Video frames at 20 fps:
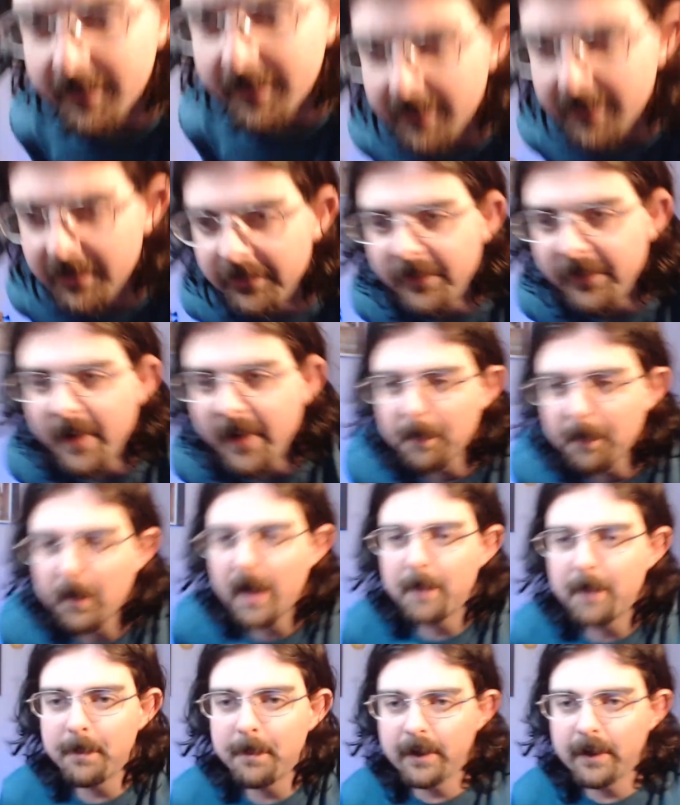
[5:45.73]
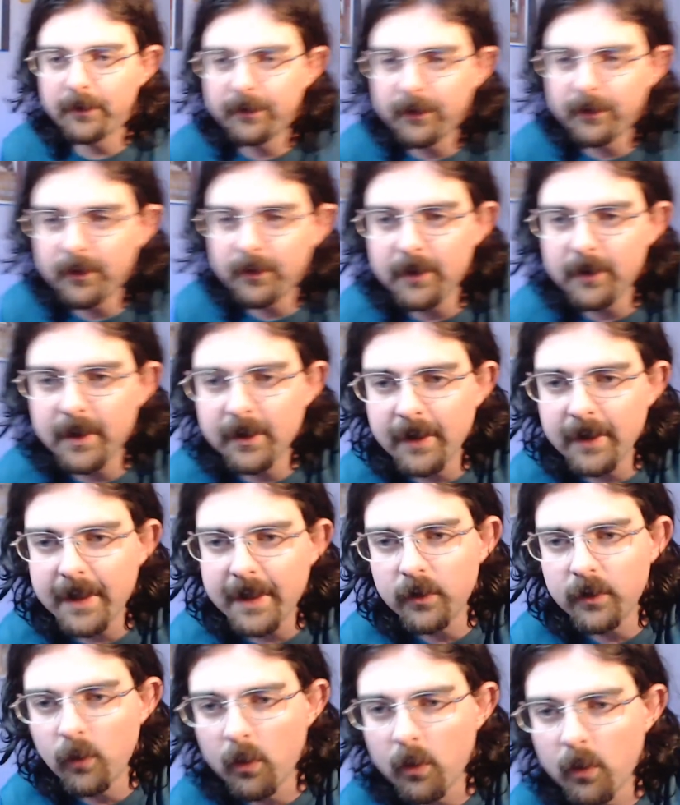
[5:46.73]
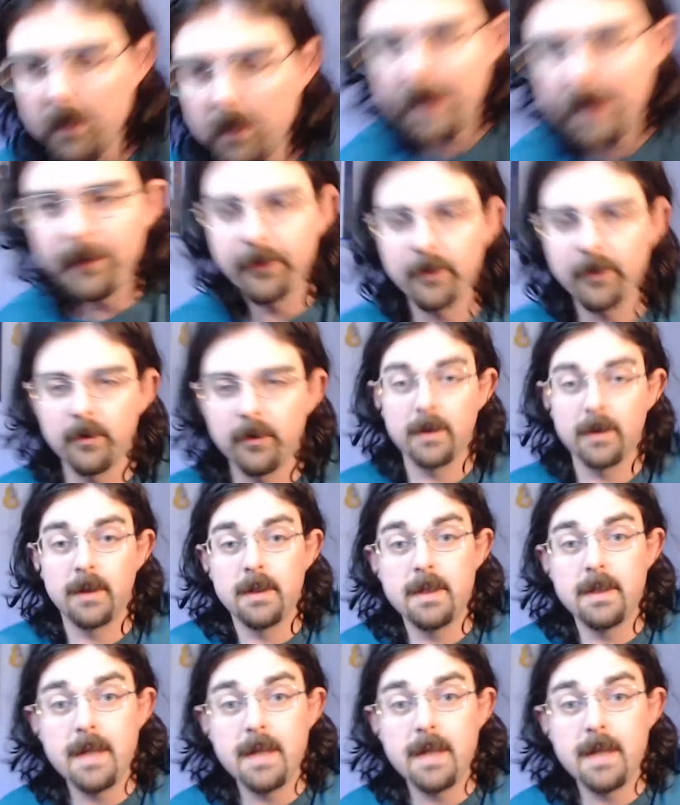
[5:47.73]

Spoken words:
Is the upright bass tuning like a normal bass tuning?